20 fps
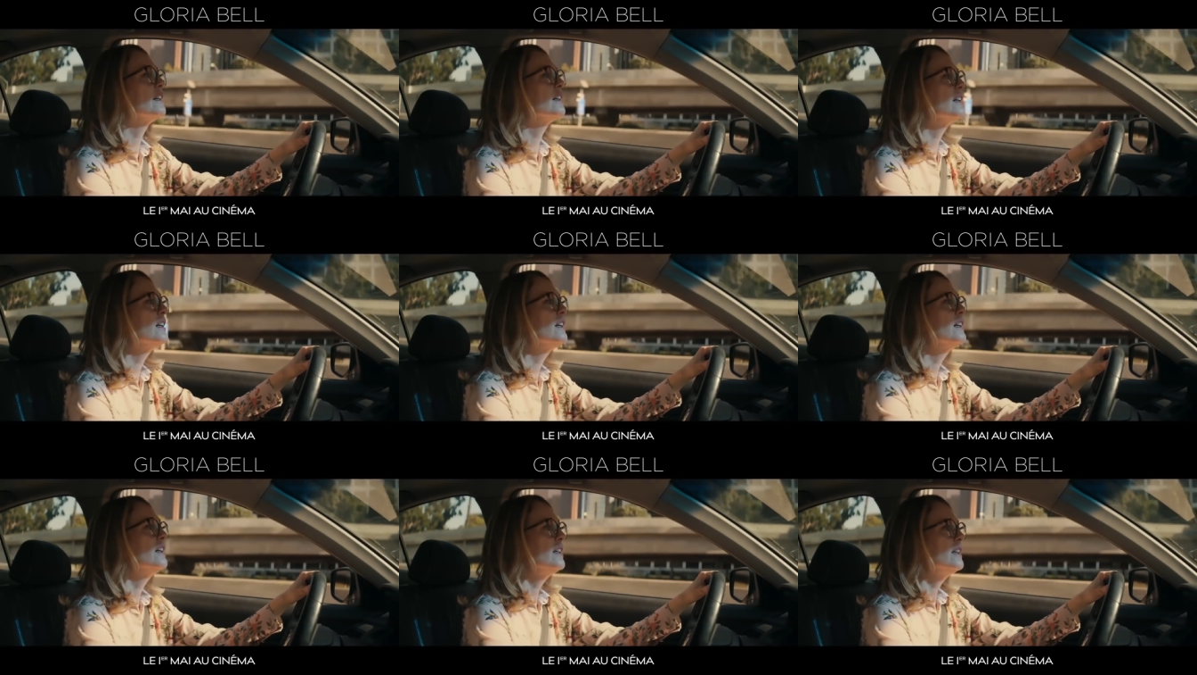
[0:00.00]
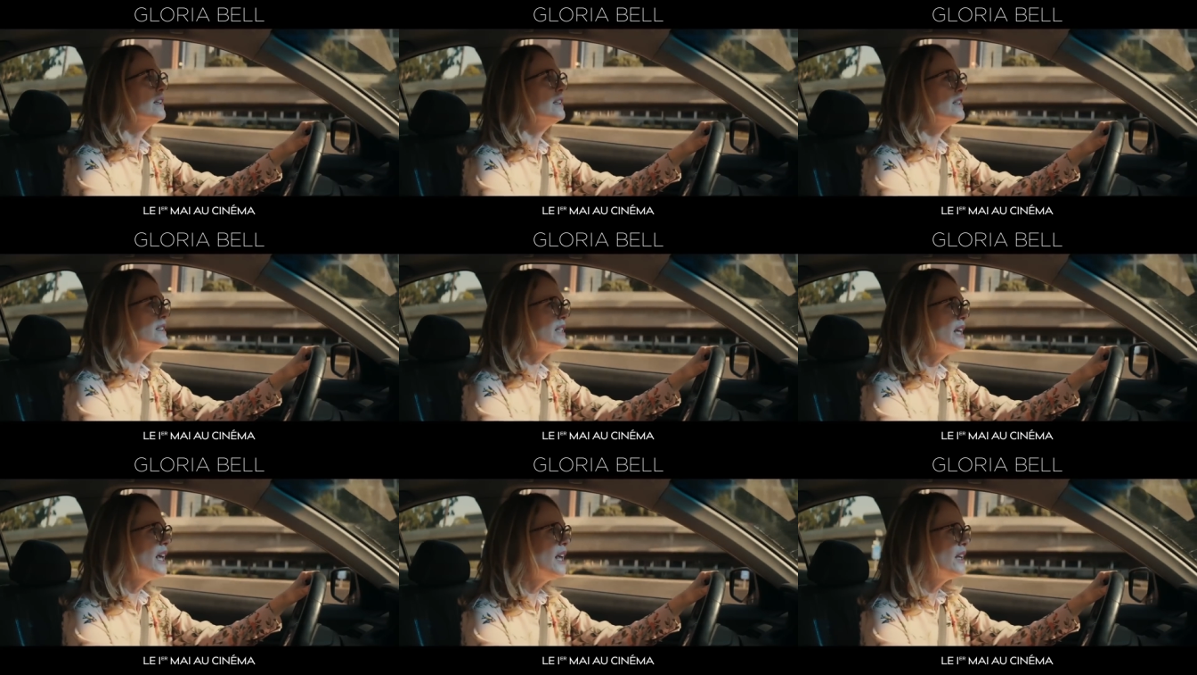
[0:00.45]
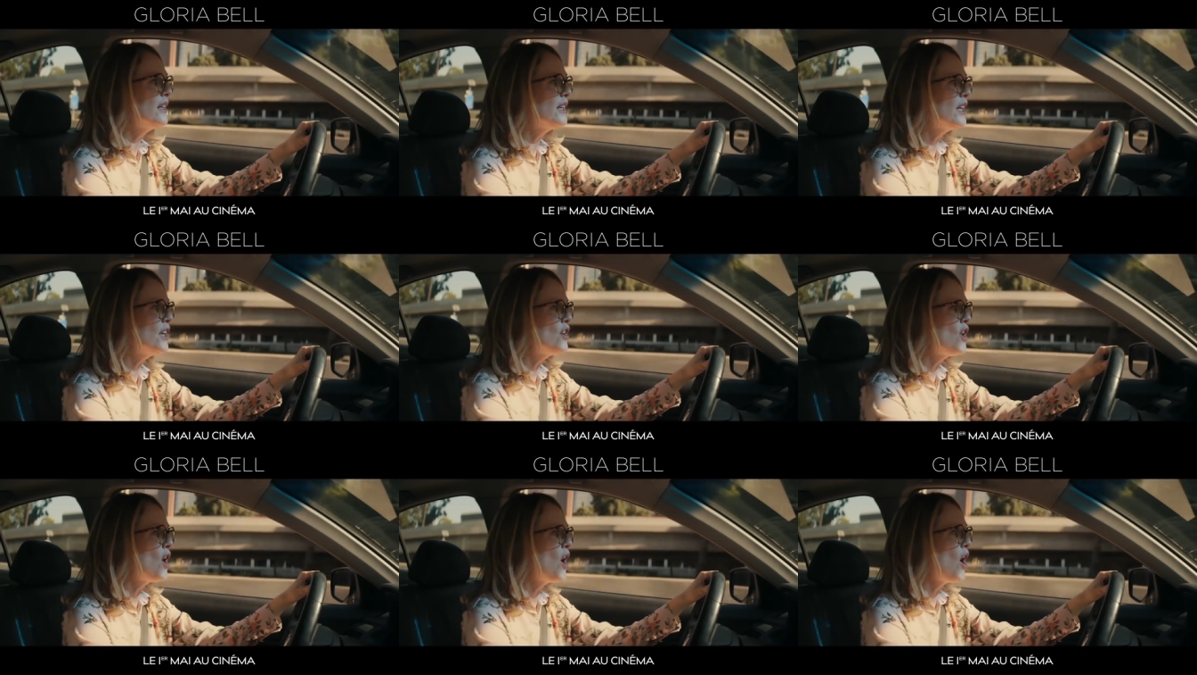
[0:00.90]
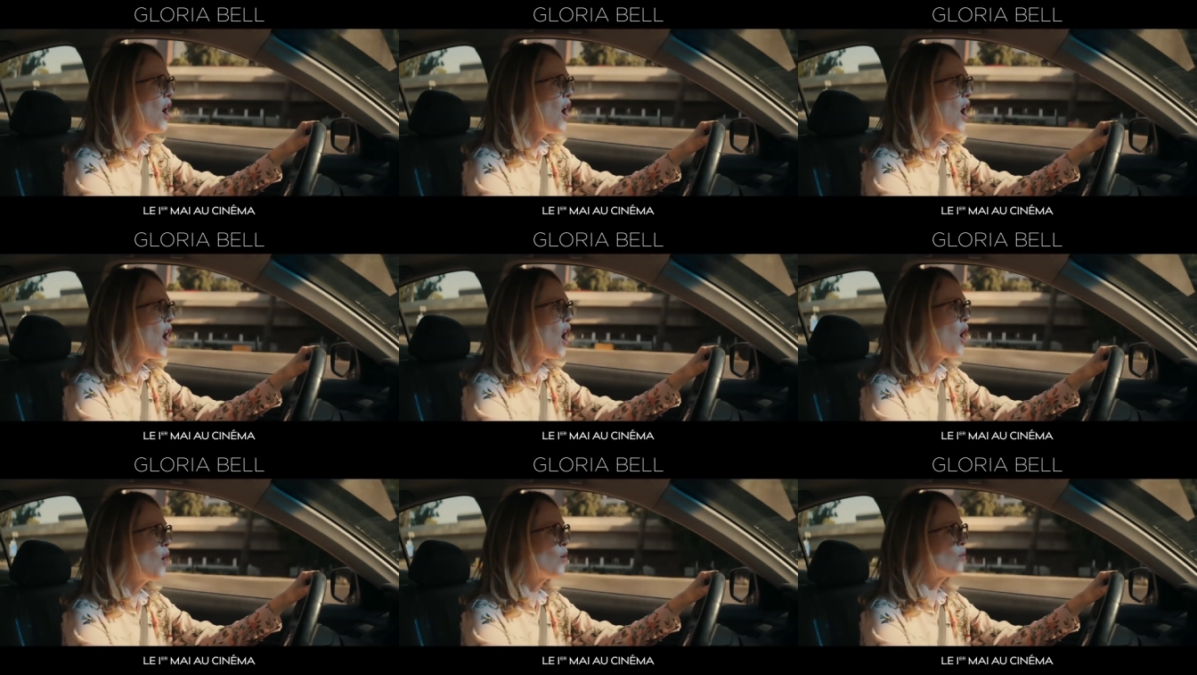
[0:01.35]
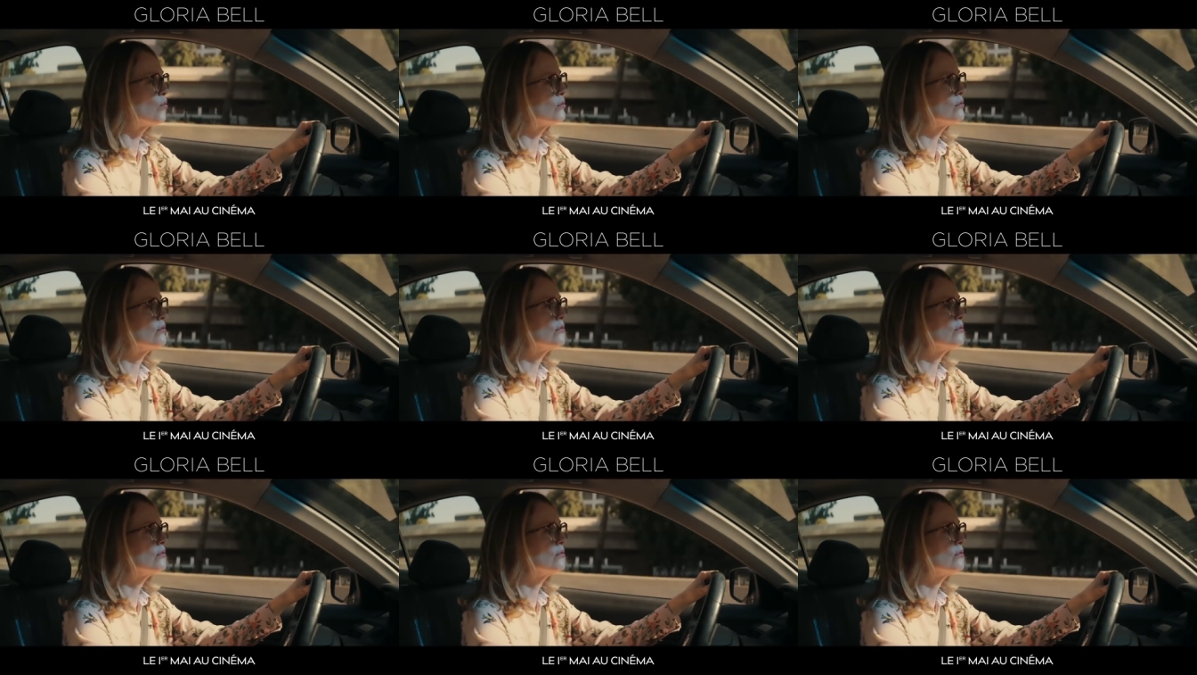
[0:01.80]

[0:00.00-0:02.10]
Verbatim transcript: to tell you no.